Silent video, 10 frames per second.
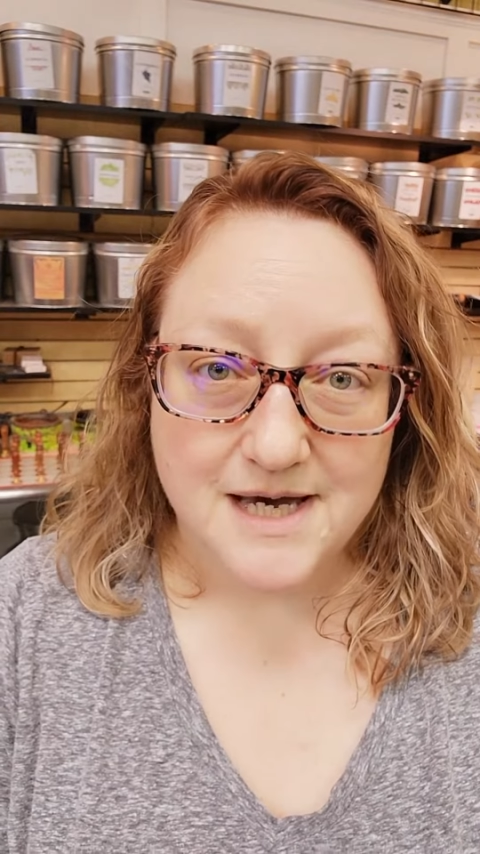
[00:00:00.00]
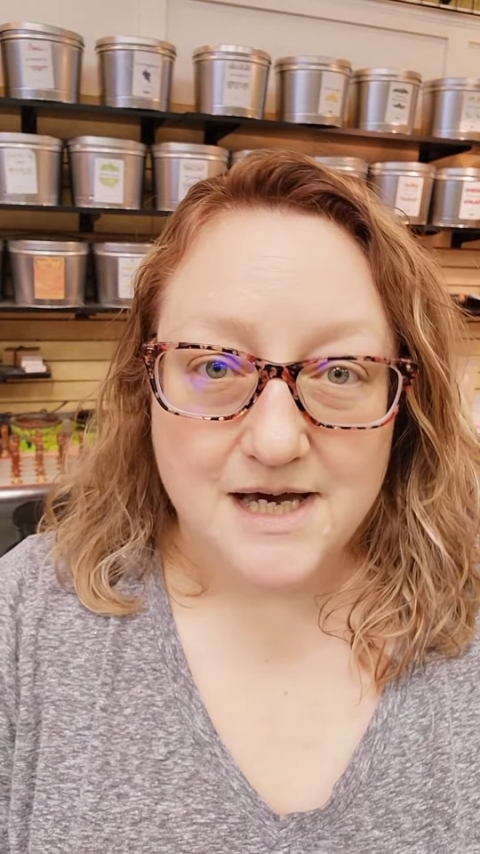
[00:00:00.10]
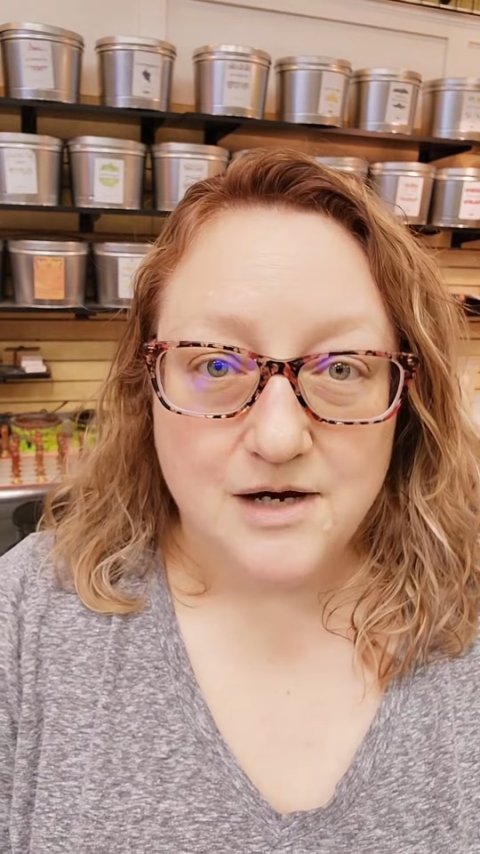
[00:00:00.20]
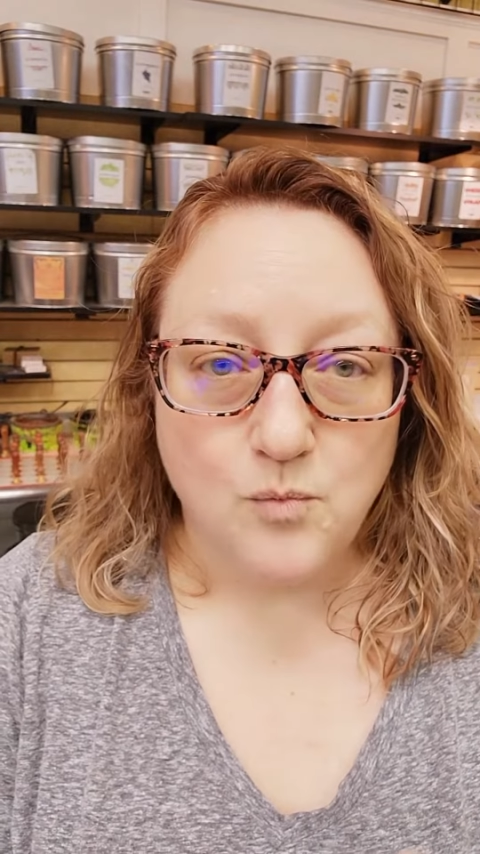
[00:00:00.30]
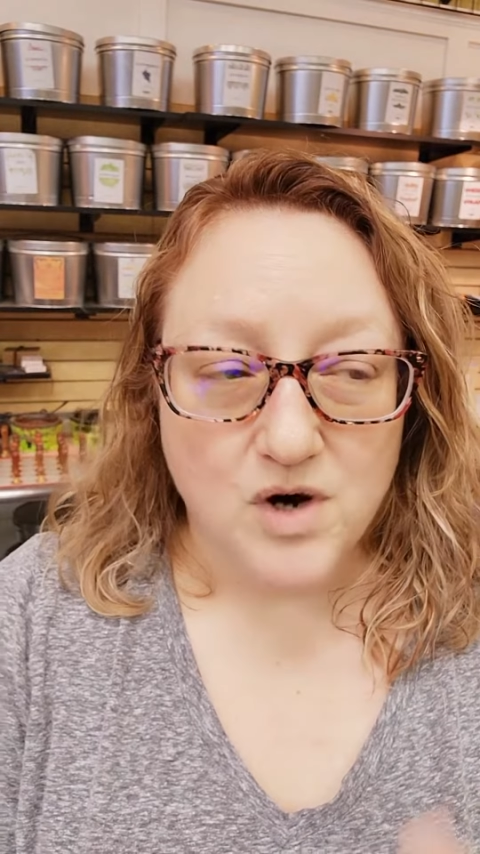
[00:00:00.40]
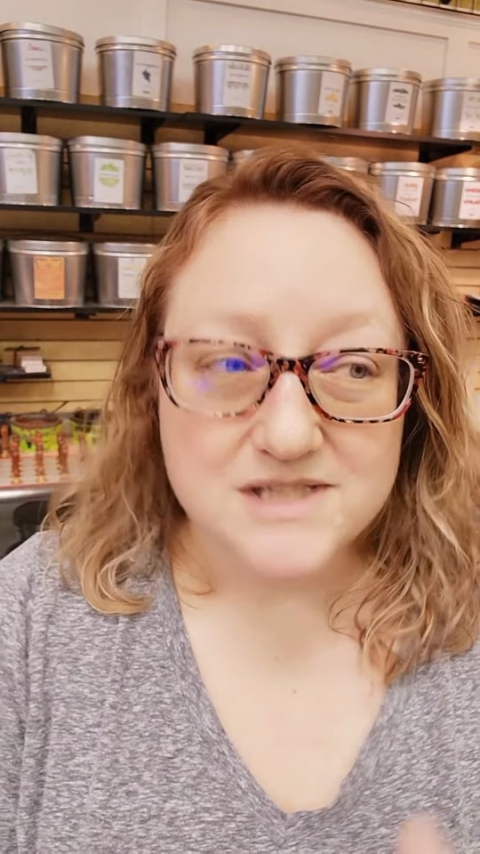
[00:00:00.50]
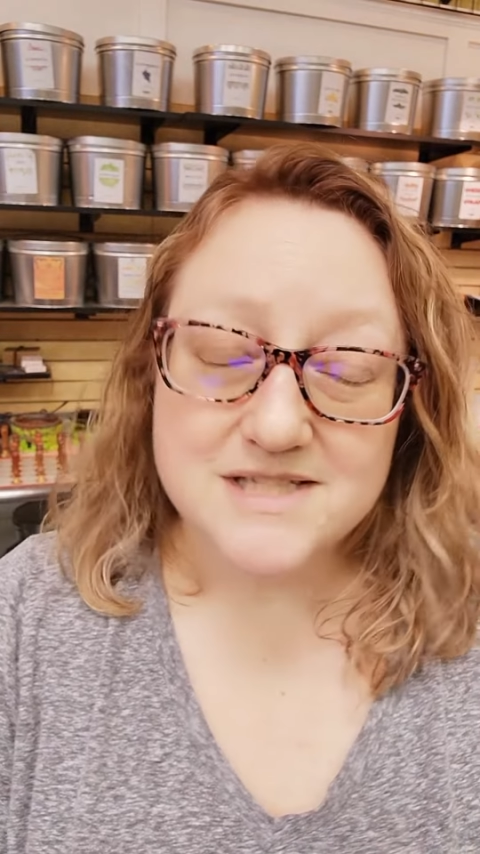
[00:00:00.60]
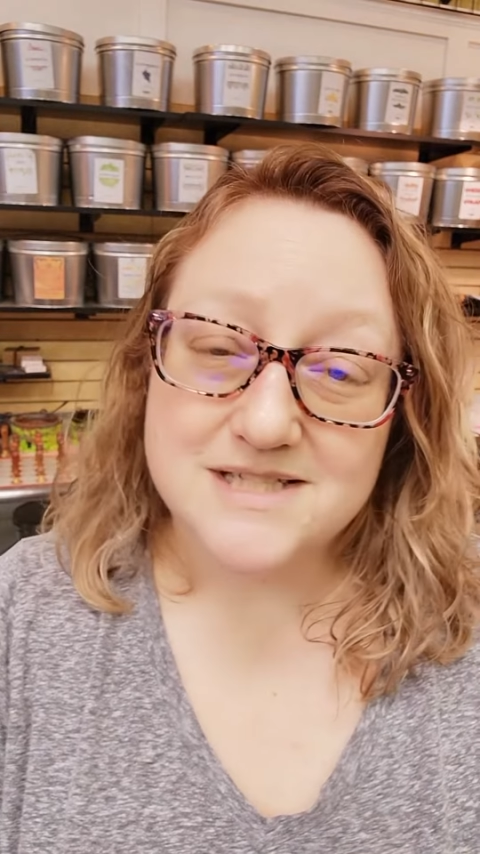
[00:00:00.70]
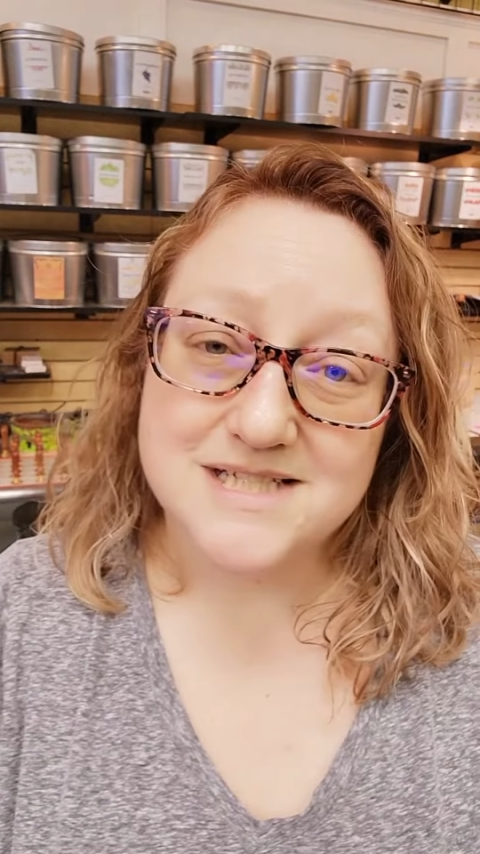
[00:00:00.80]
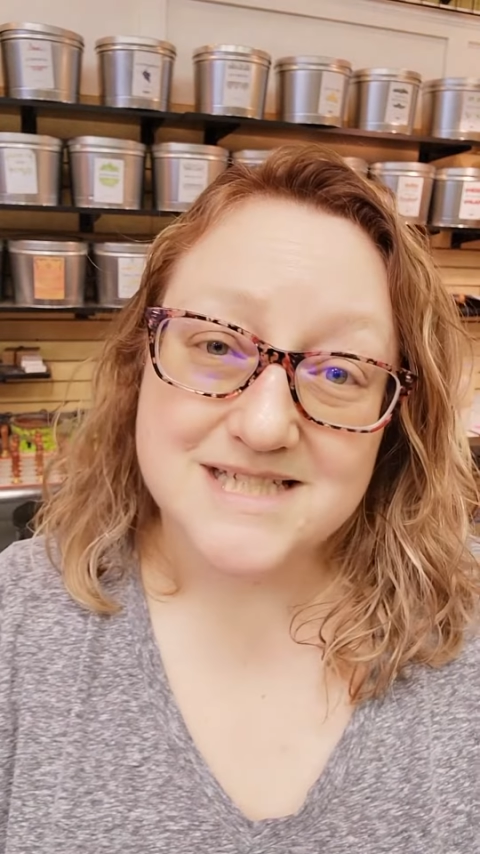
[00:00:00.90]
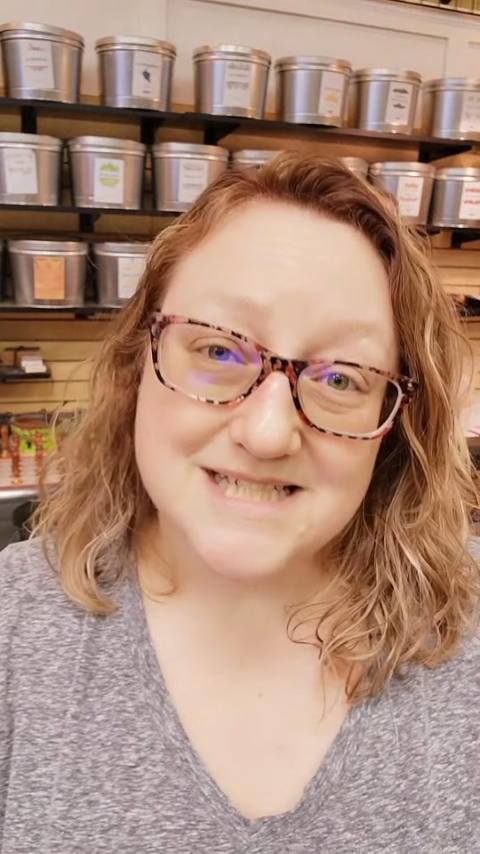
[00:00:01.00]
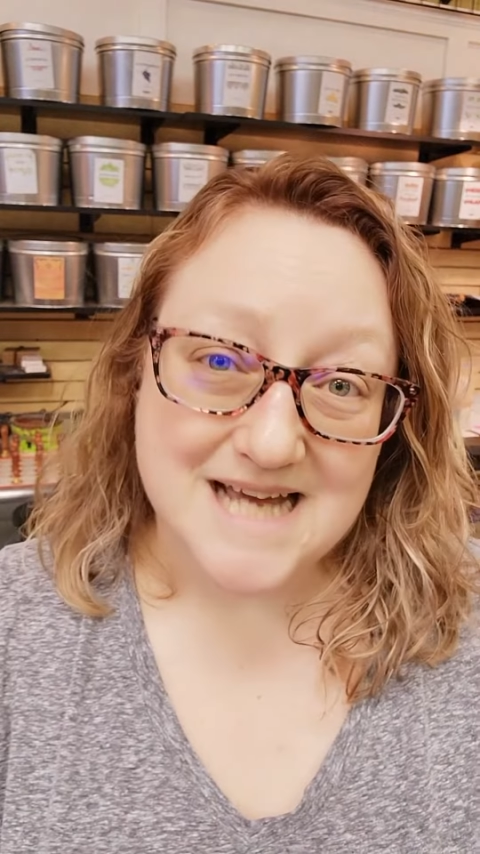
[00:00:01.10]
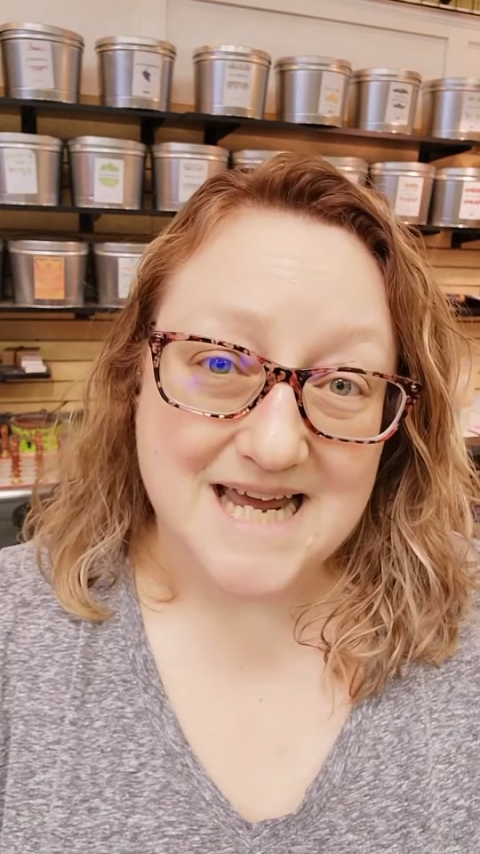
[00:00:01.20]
wants us to stay